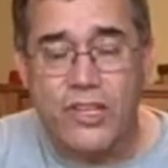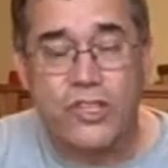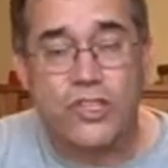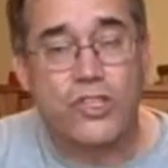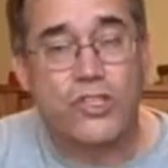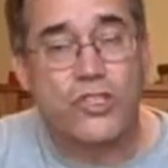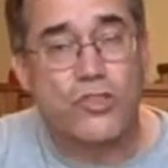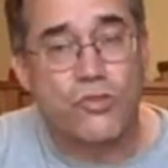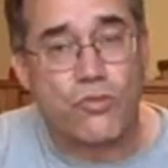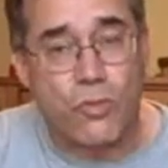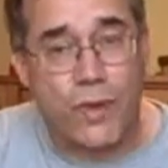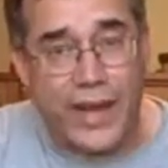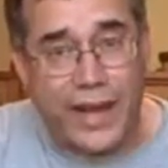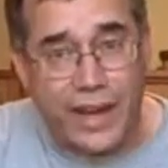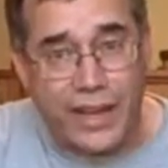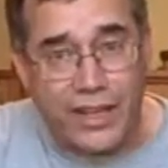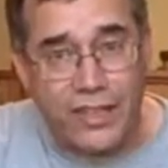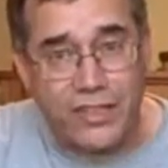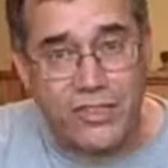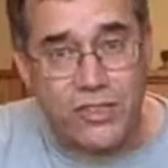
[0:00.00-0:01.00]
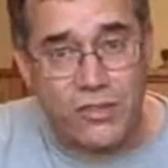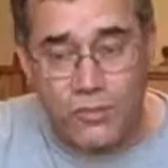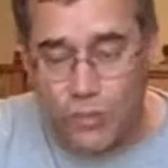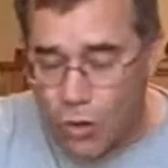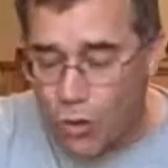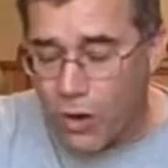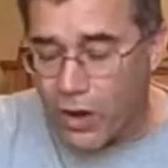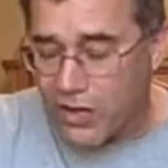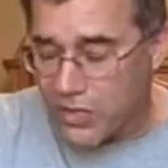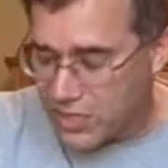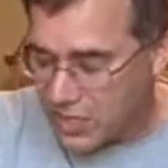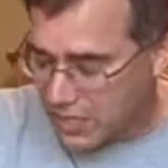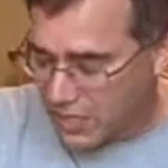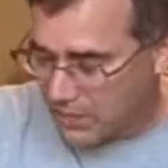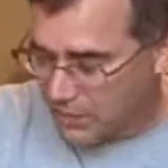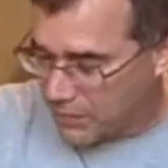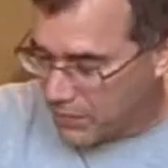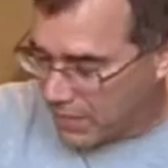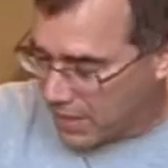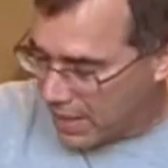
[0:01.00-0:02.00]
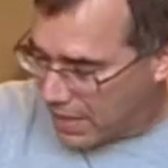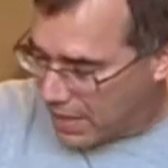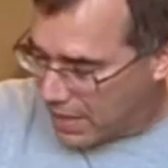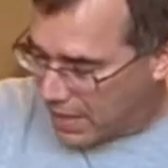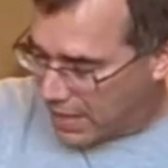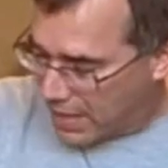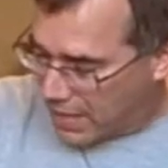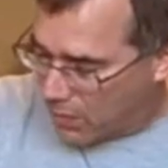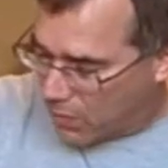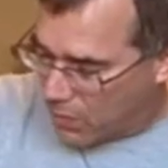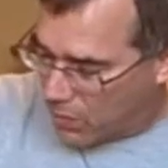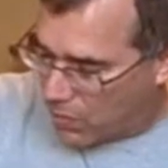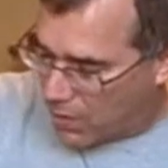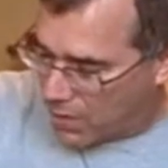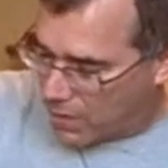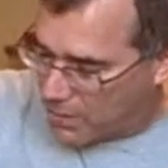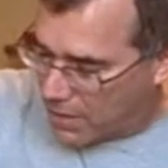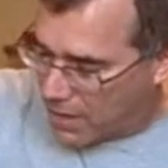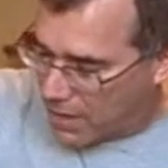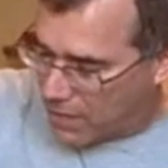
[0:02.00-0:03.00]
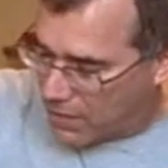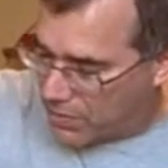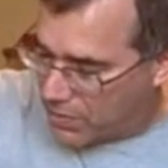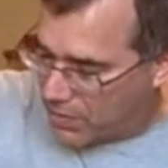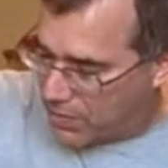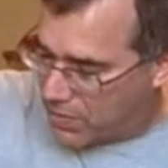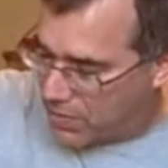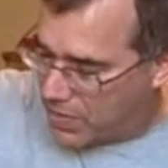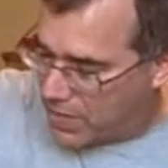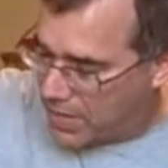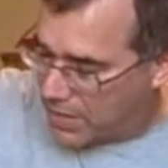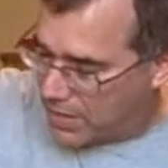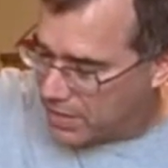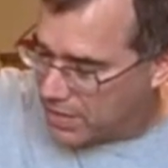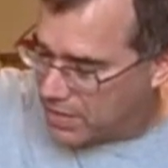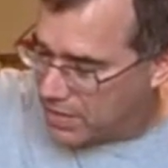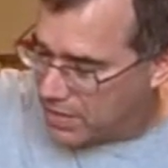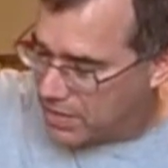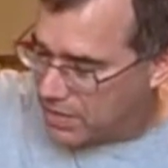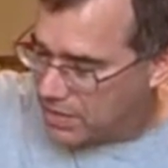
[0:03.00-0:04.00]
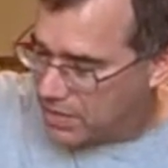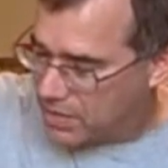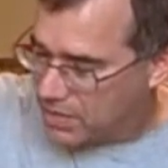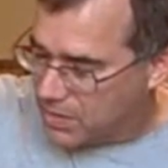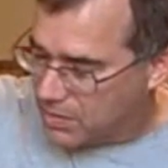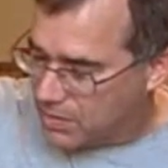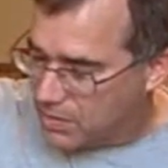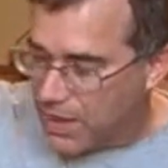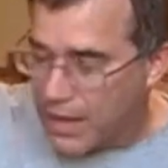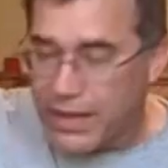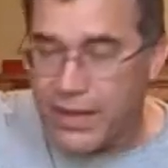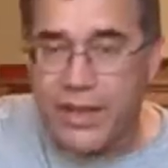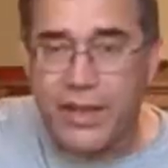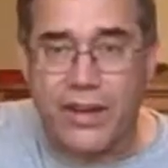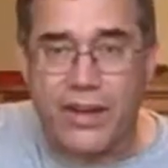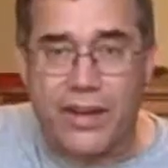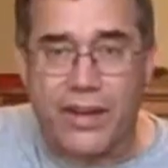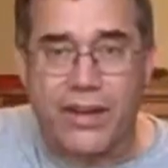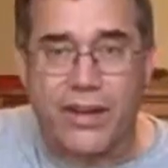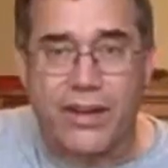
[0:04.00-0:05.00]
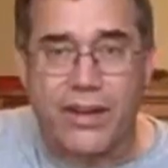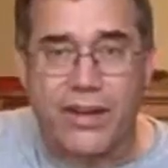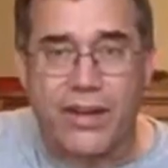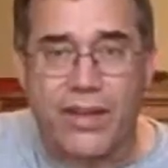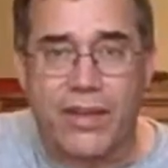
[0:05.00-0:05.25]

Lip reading: Strings, of course. What about this right here?